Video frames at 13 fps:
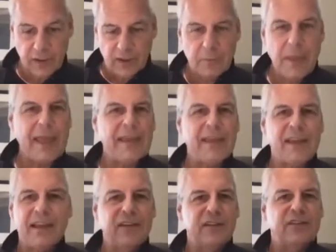
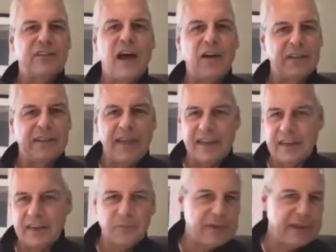banking
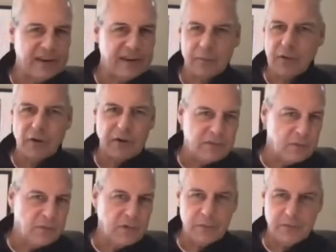consolidated, and we ended up going from
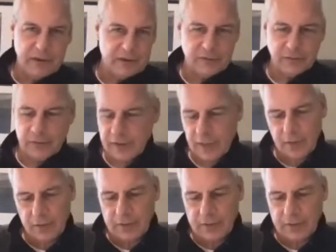one place to another.